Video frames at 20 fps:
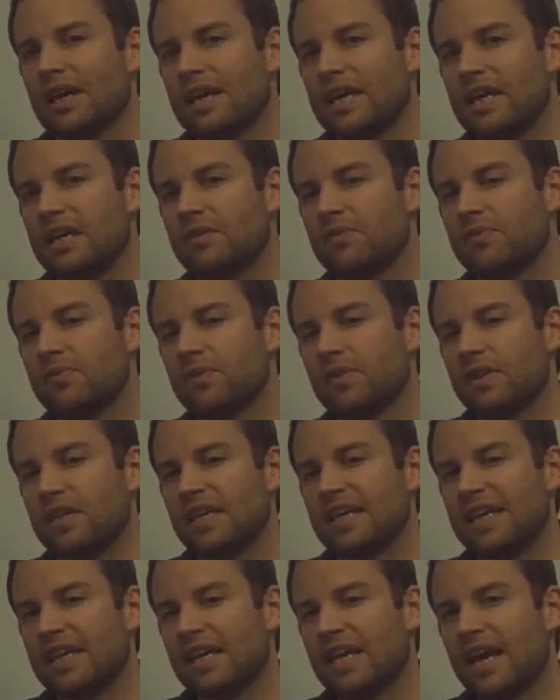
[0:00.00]
if
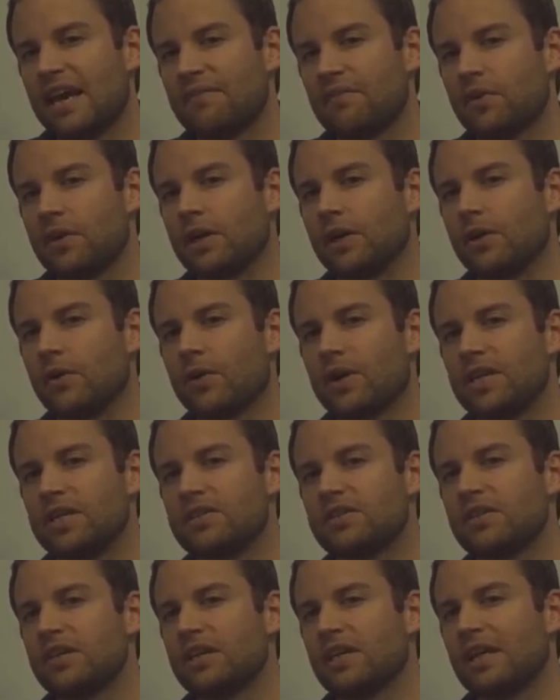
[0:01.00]
the
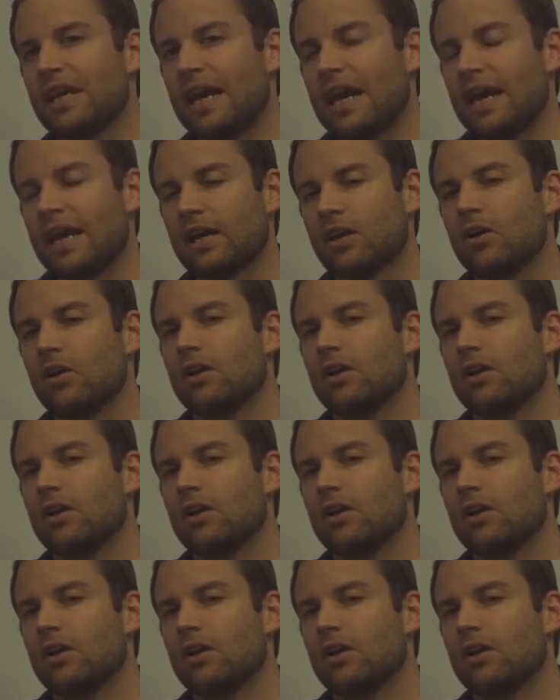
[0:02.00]
ever-increasing